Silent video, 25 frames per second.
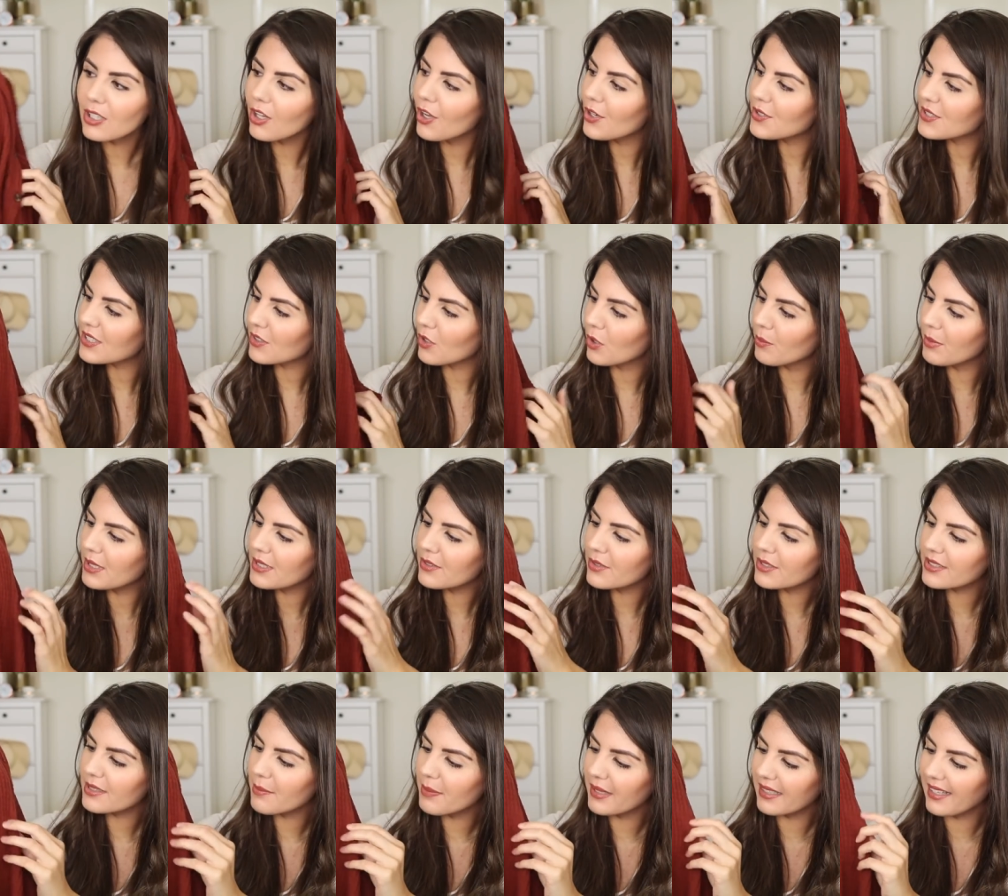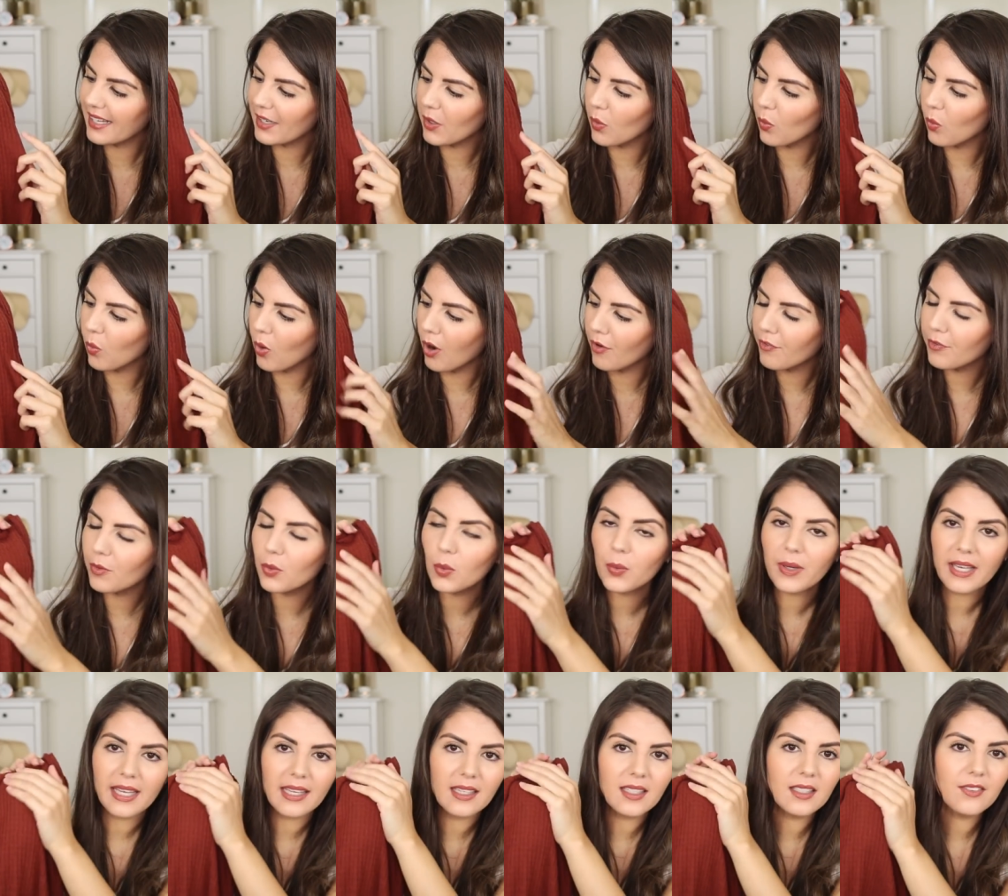close, it almost looks a bit like a waffle
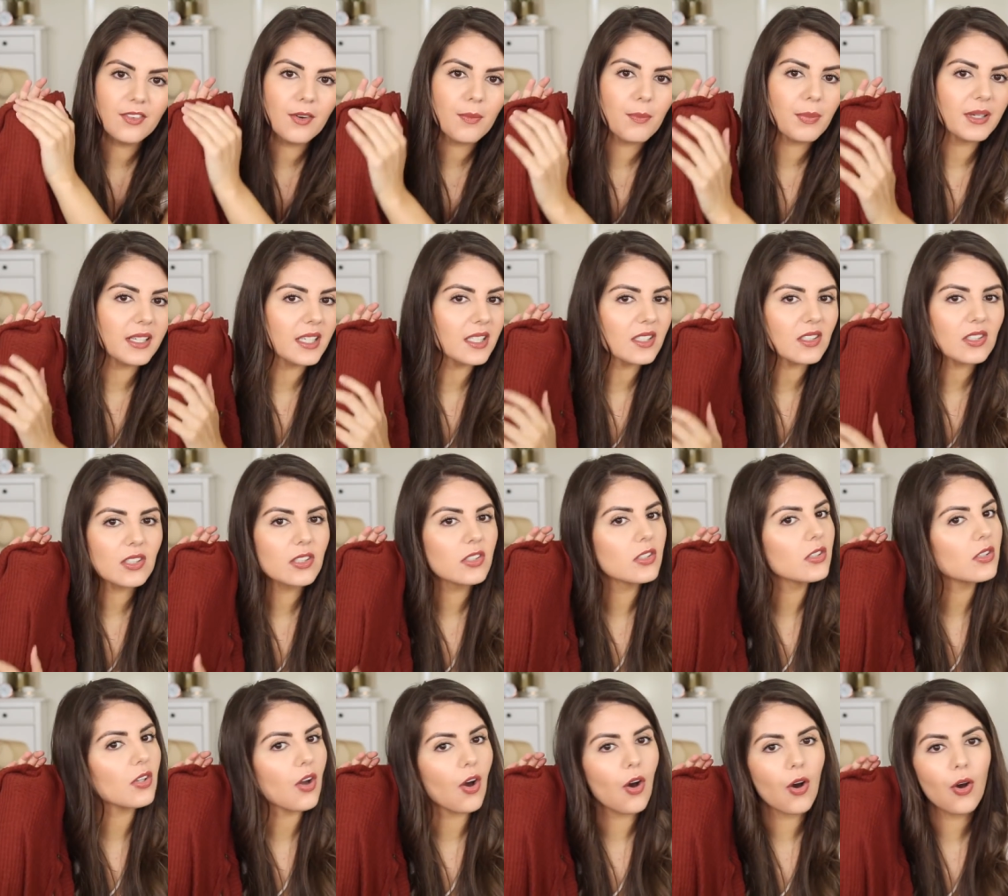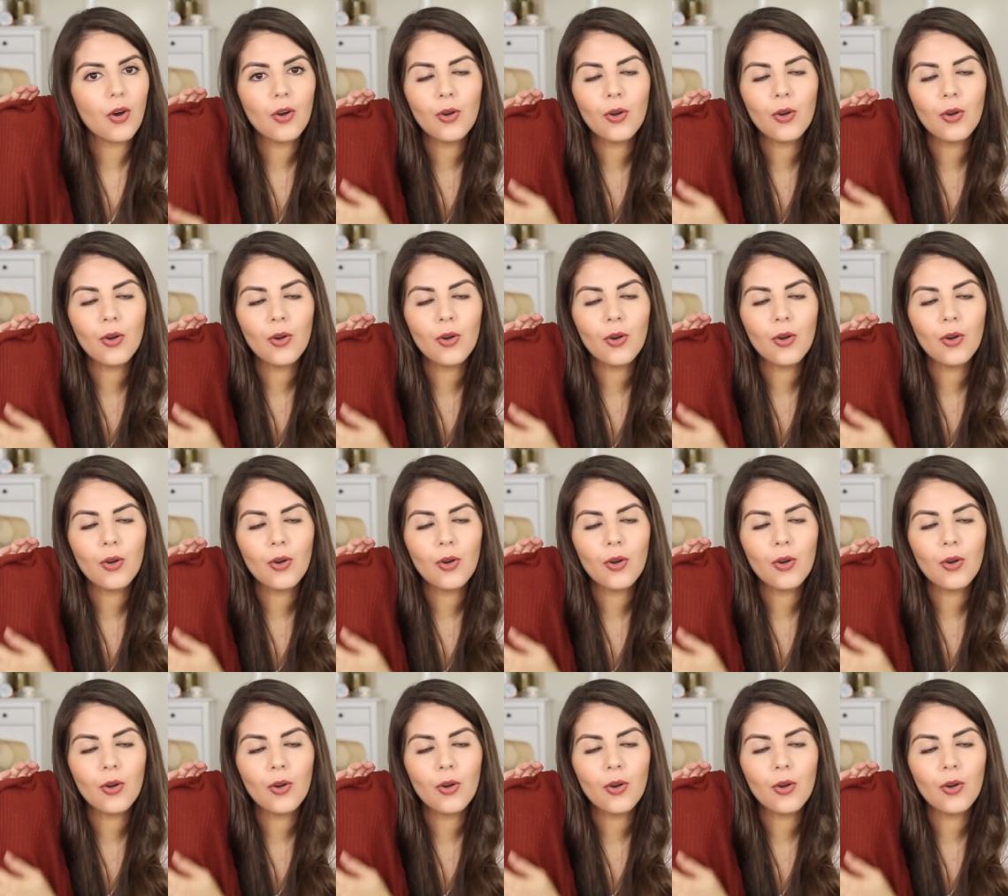weave, but it's